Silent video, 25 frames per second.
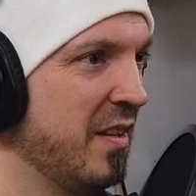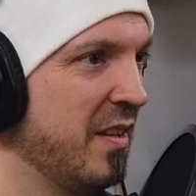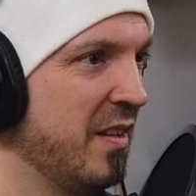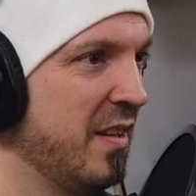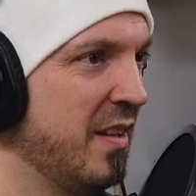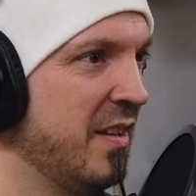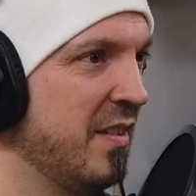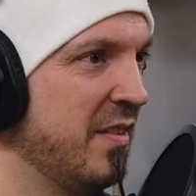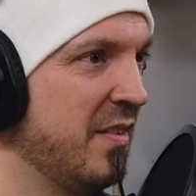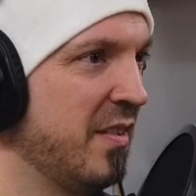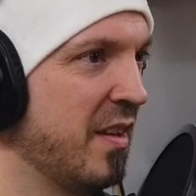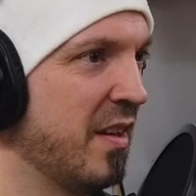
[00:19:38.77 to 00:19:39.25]
So then
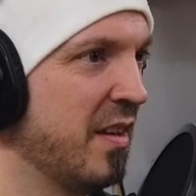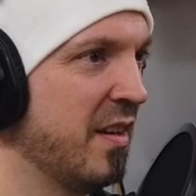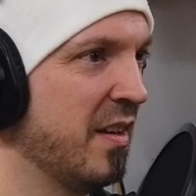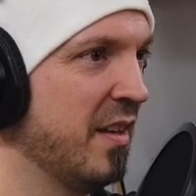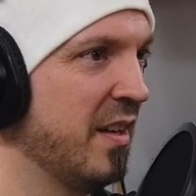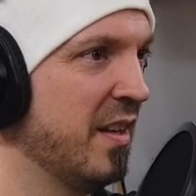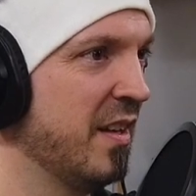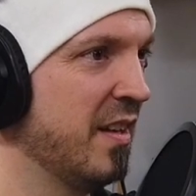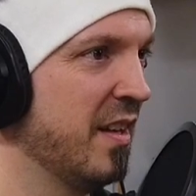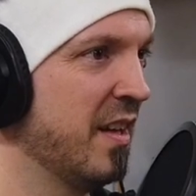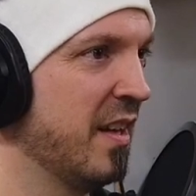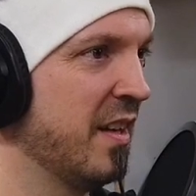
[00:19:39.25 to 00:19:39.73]
he's got to
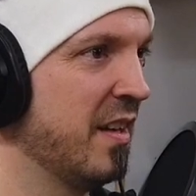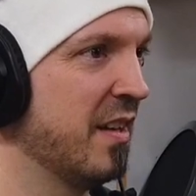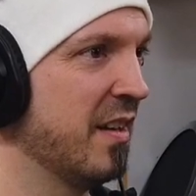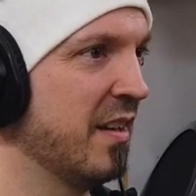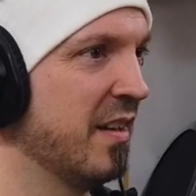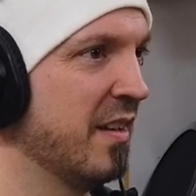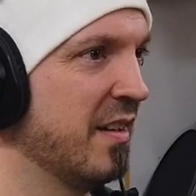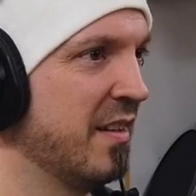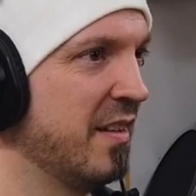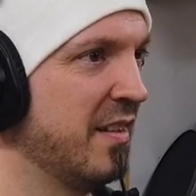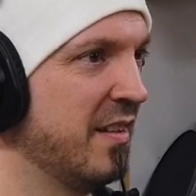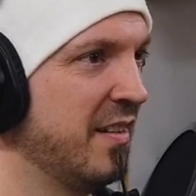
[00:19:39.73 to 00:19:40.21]
get like
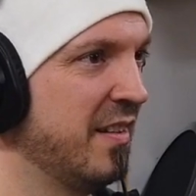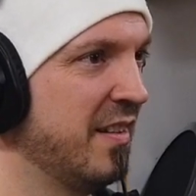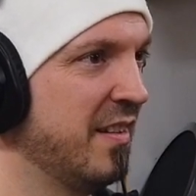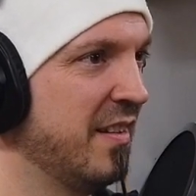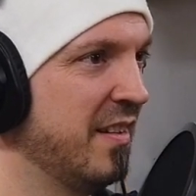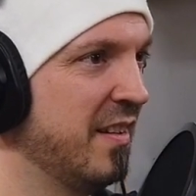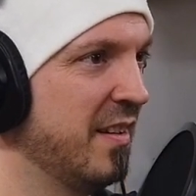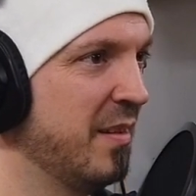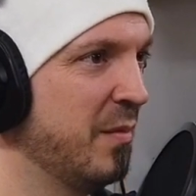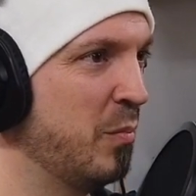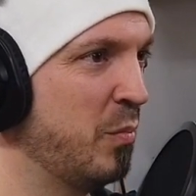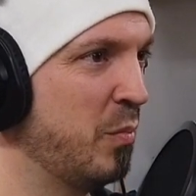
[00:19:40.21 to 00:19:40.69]
a
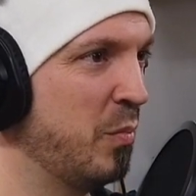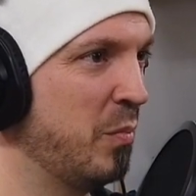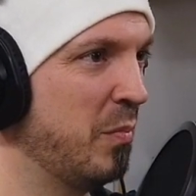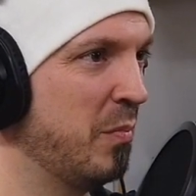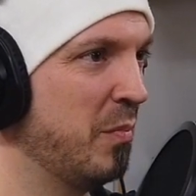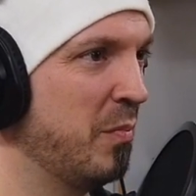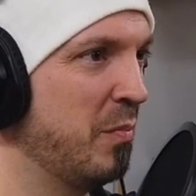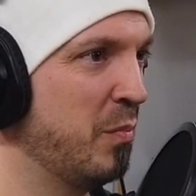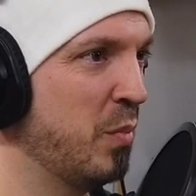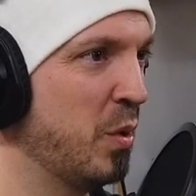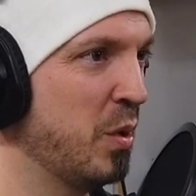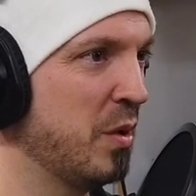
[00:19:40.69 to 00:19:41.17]

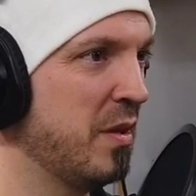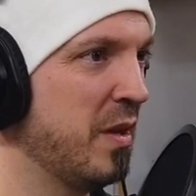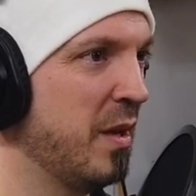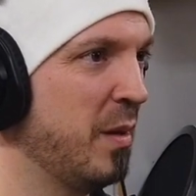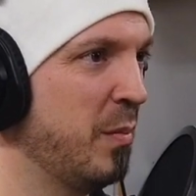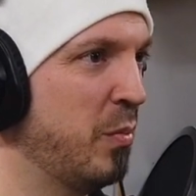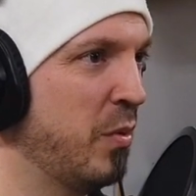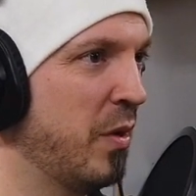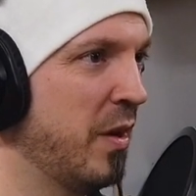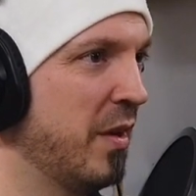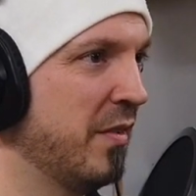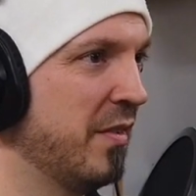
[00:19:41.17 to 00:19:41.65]
birthday
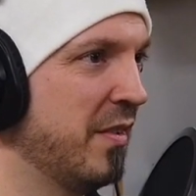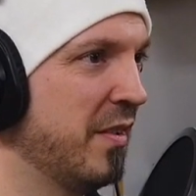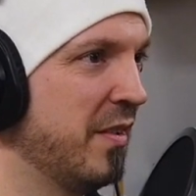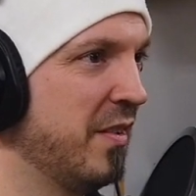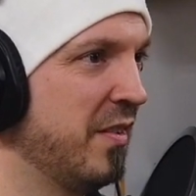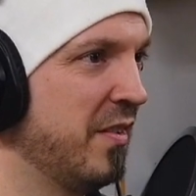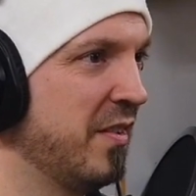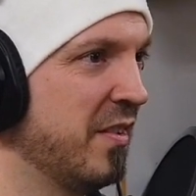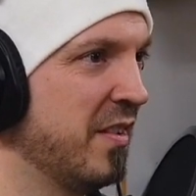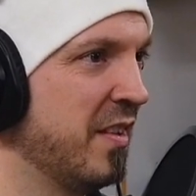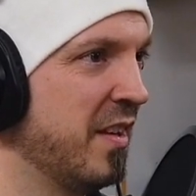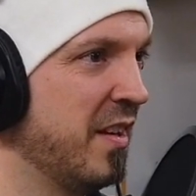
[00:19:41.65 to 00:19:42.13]

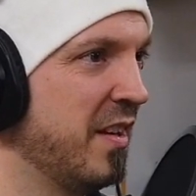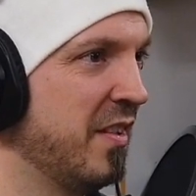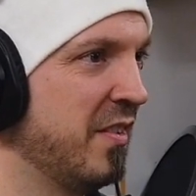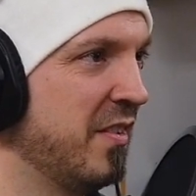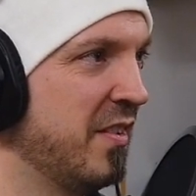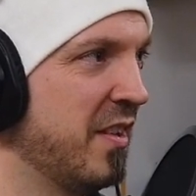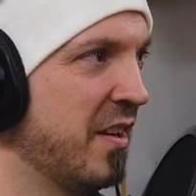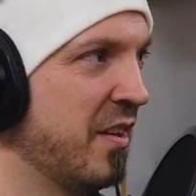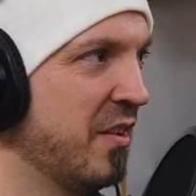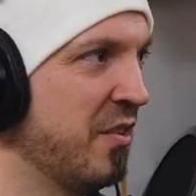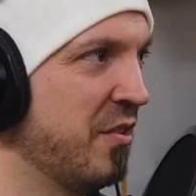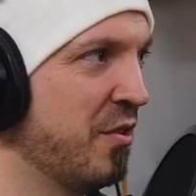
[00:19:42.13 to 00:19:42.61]
presents, and then he's
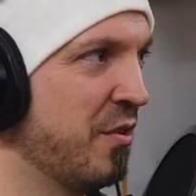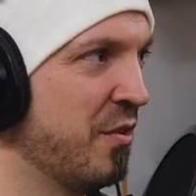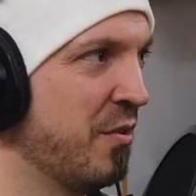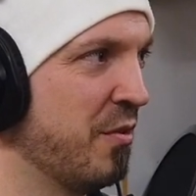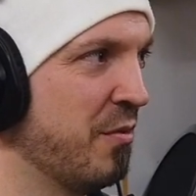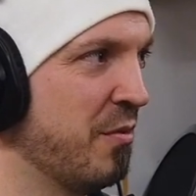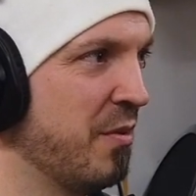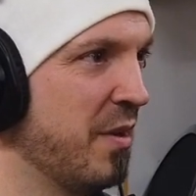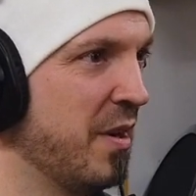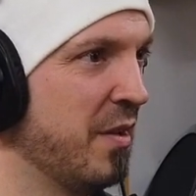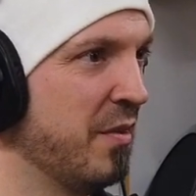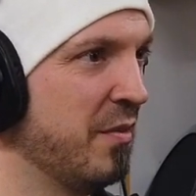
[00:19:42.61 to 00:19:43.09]
got to turn
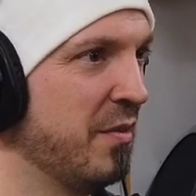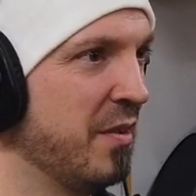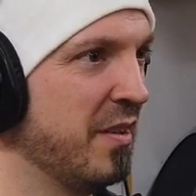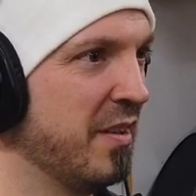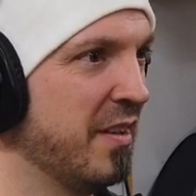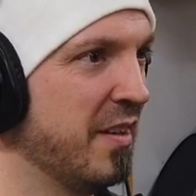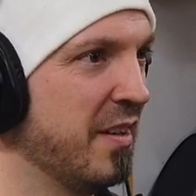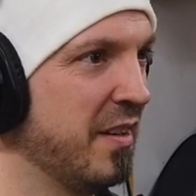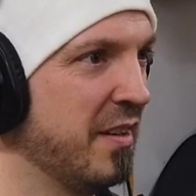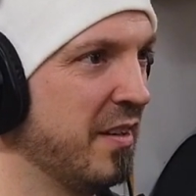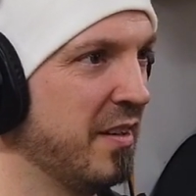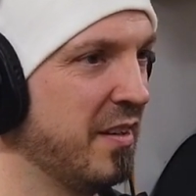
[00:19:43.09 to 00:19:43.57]
around
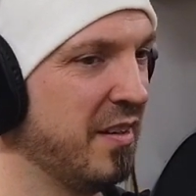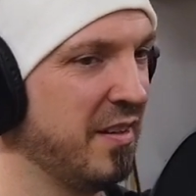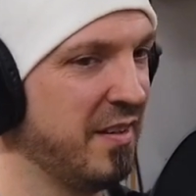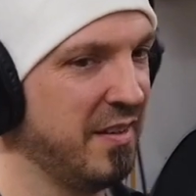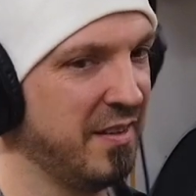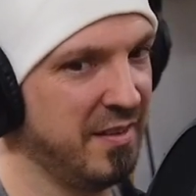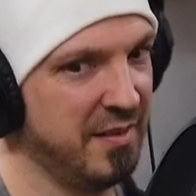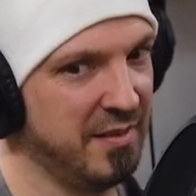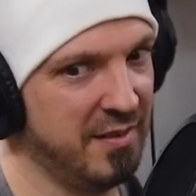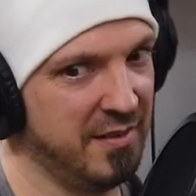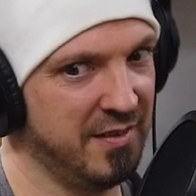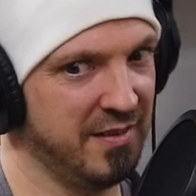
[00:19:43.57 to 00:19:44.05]
and like
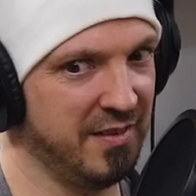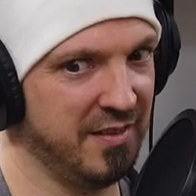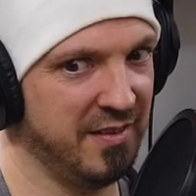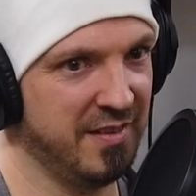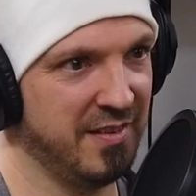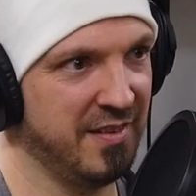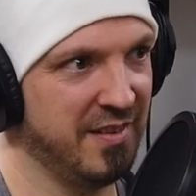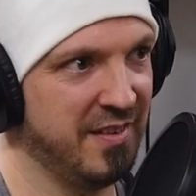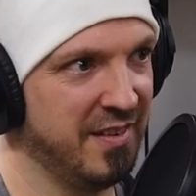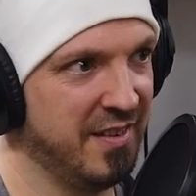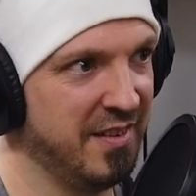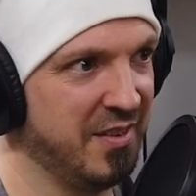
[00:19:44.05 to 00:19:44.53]

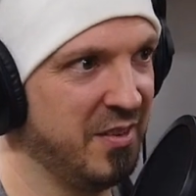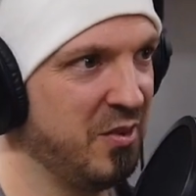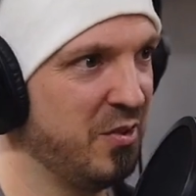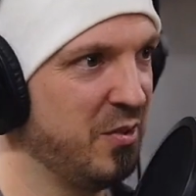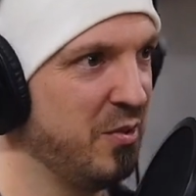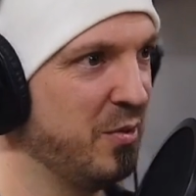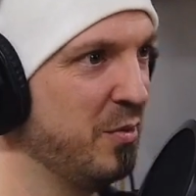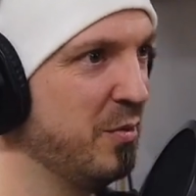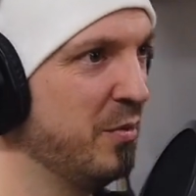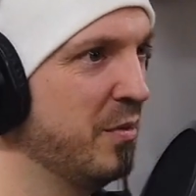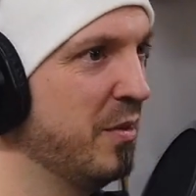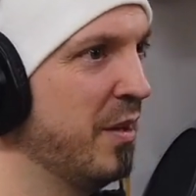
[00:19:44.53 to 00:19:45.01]

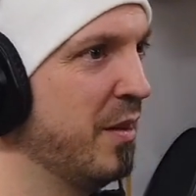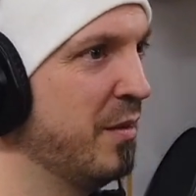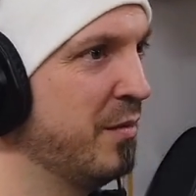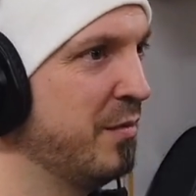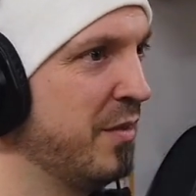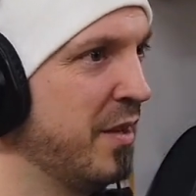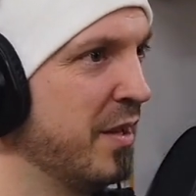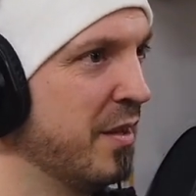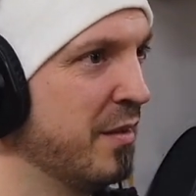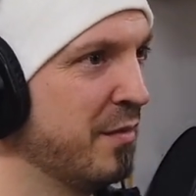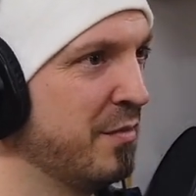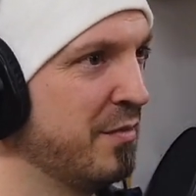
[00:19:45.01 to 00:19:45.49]
do
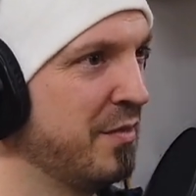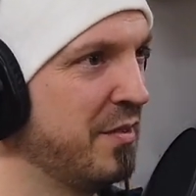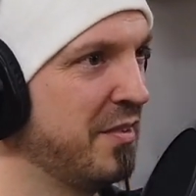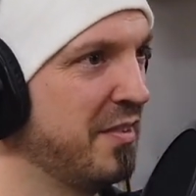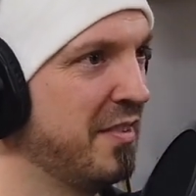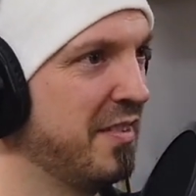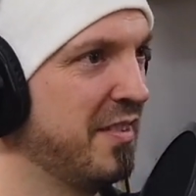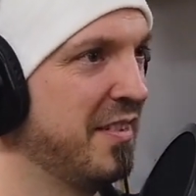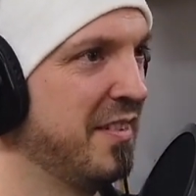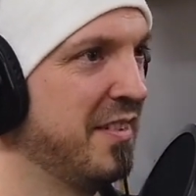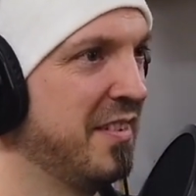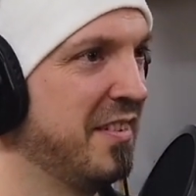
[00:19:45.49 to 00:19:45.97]
love gifts.
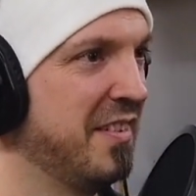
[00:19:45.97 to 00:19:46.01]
